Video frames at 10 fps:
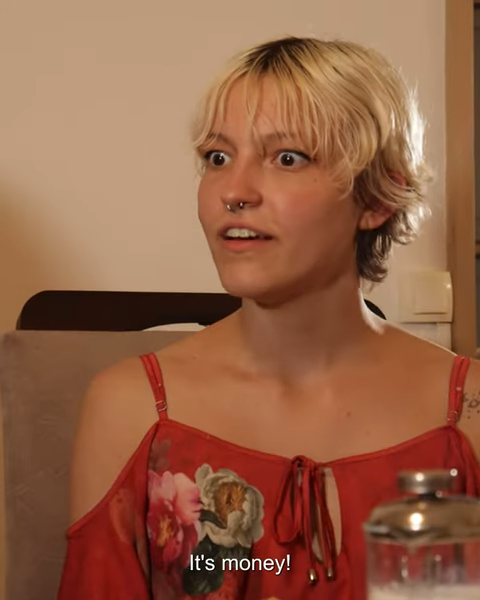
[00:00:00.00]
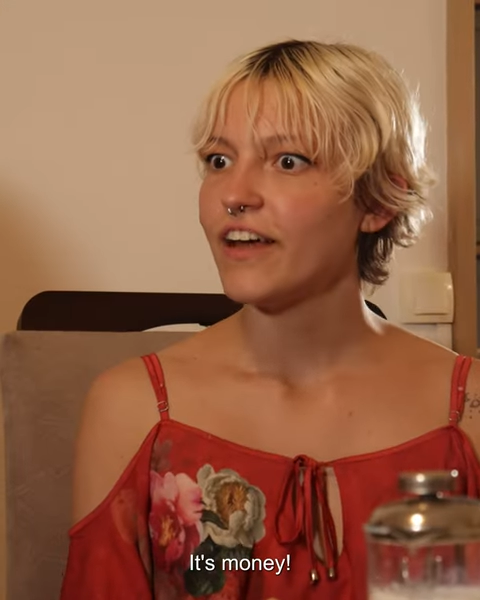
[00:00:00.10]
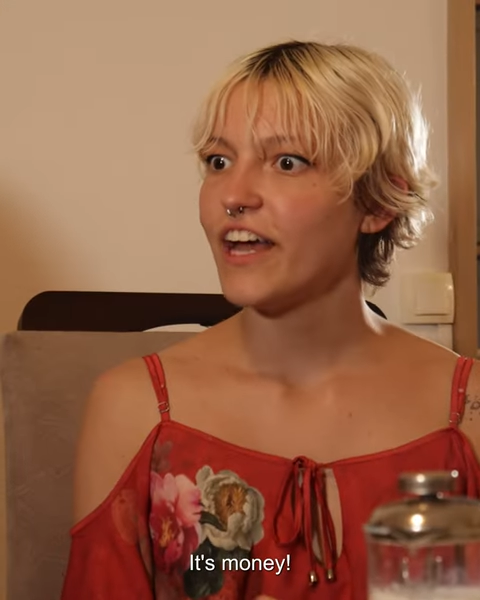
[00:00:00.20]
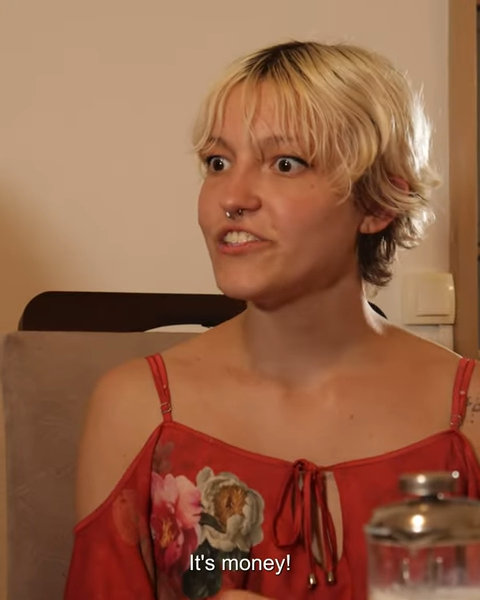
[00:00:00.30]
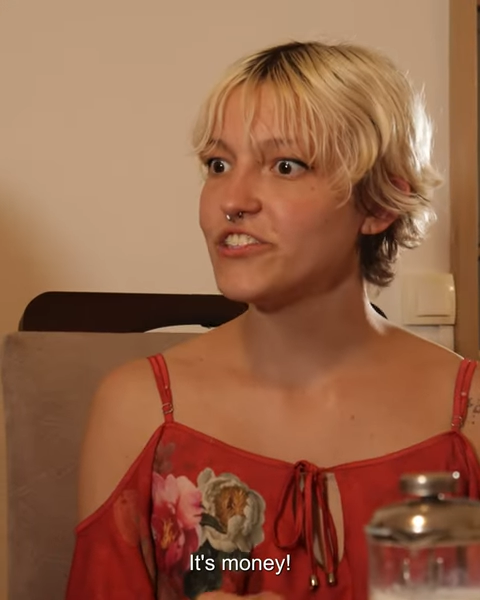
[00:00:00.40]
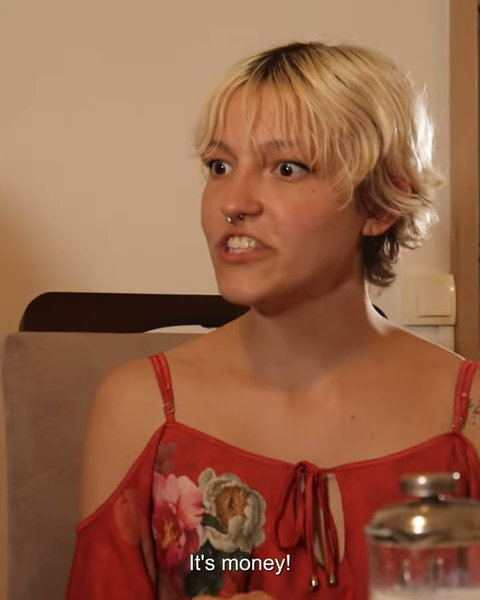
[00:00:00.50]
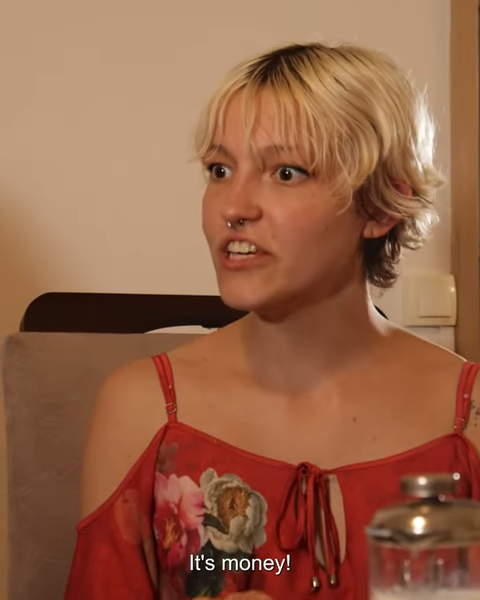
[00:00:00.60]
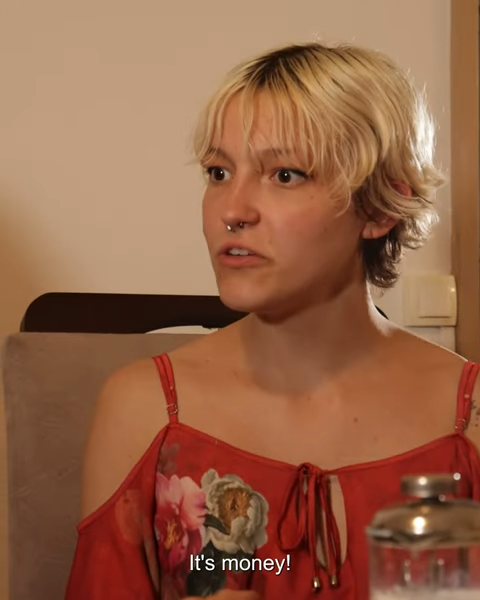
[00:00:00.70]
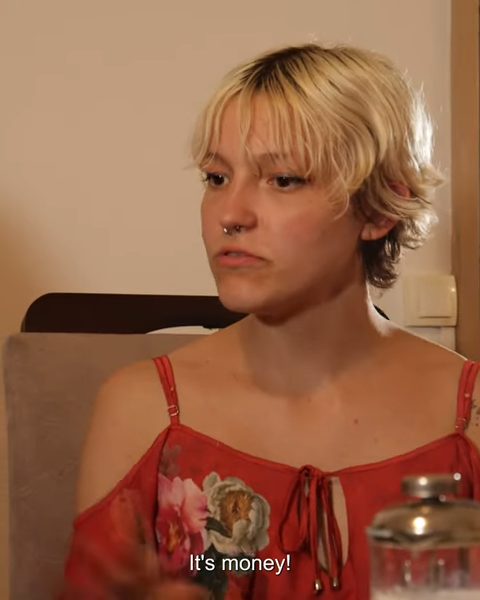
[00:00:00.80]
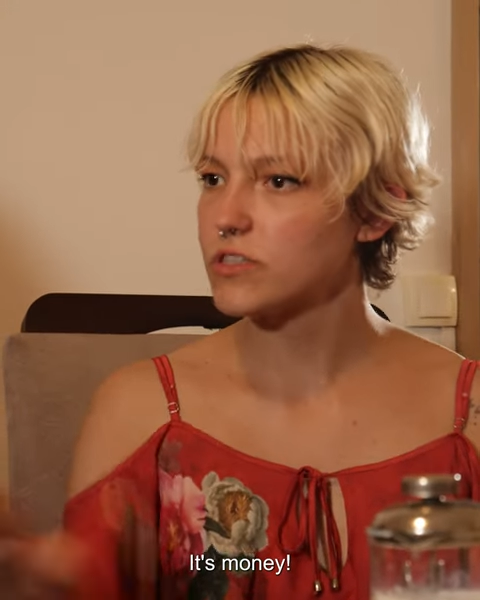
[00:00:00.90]
It's
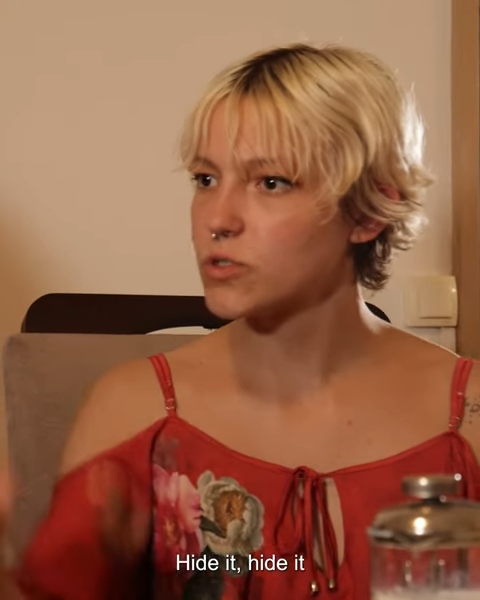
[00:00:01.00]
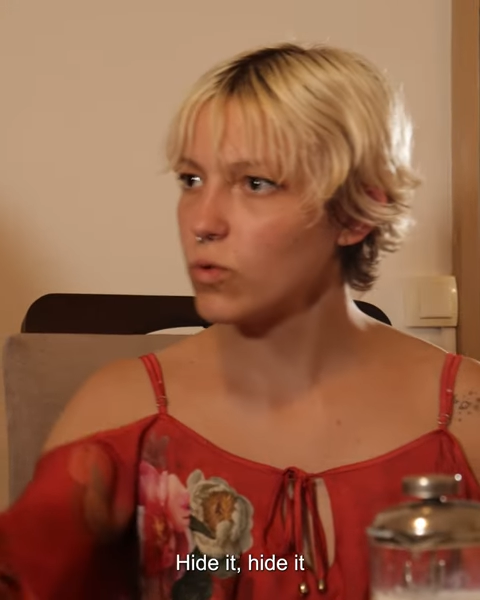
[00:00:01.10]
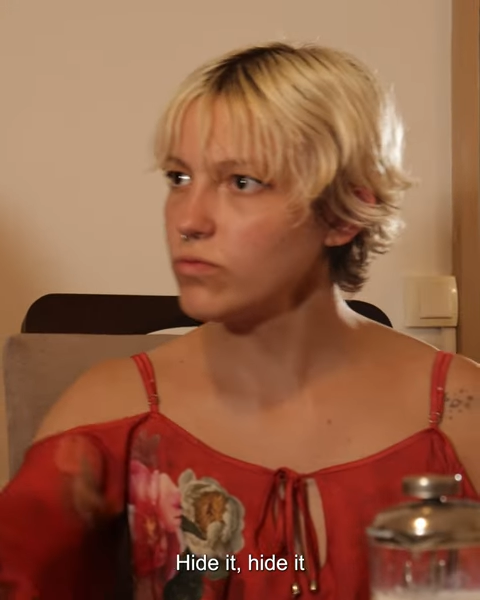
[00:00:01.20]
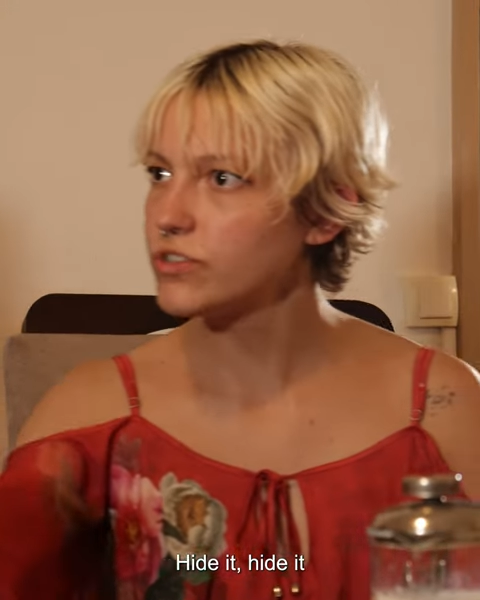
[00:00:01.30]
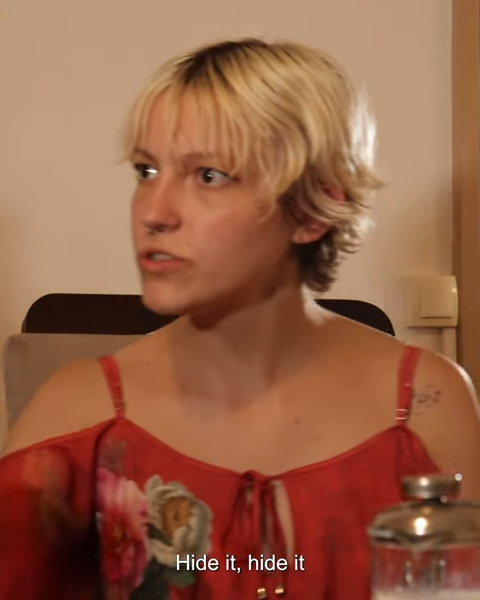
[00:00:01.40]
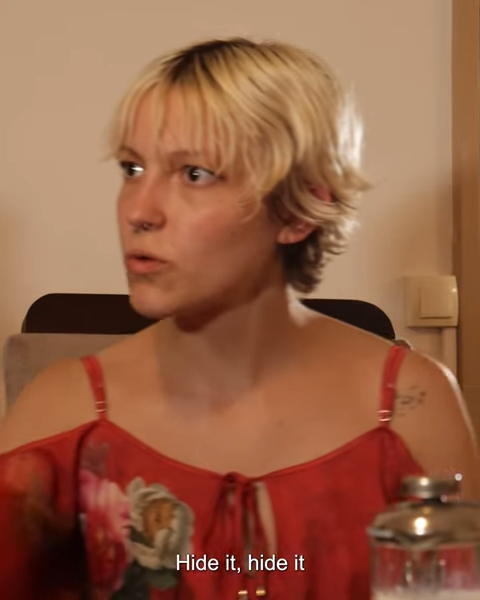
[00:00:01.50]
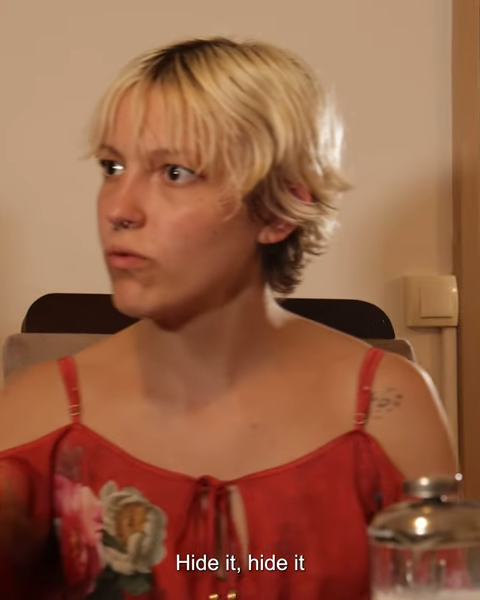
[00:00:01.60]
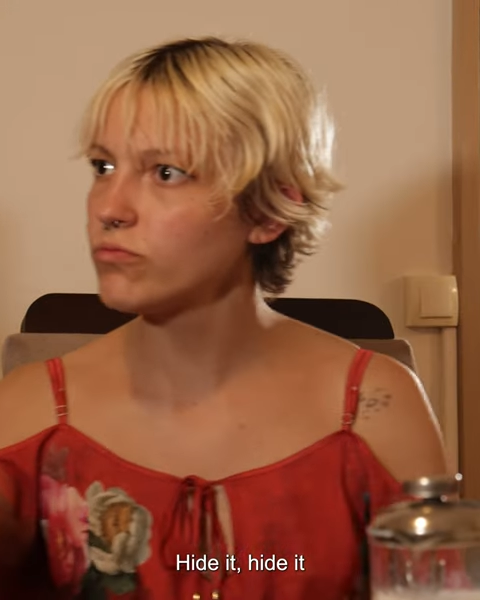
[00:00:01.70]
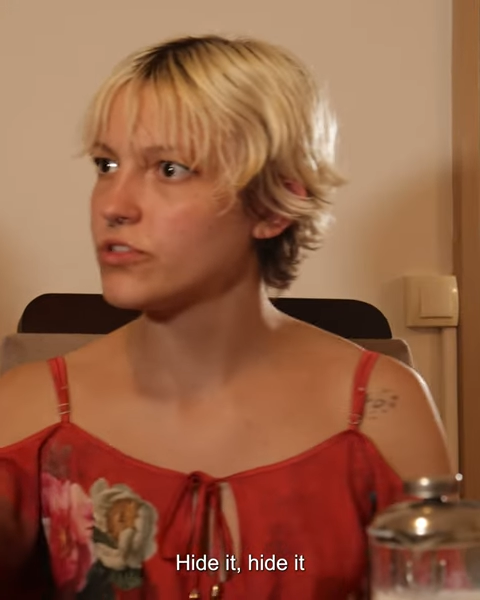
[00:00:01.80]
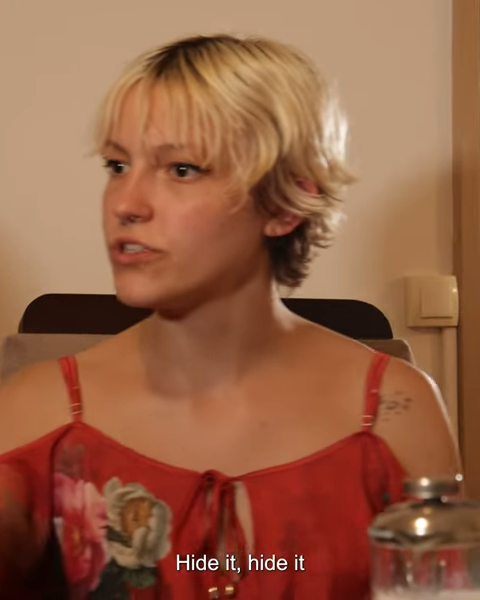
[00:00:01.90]
money. Hide it,
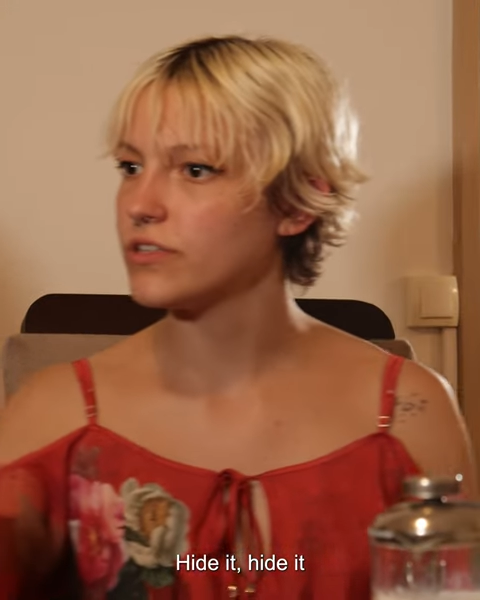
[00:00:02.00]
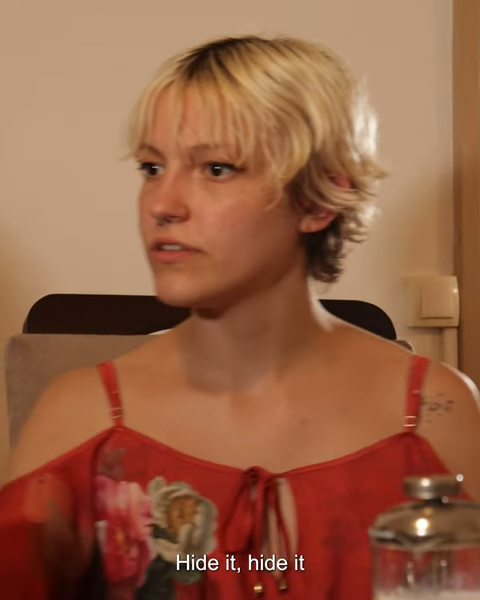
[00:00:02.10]
hide it.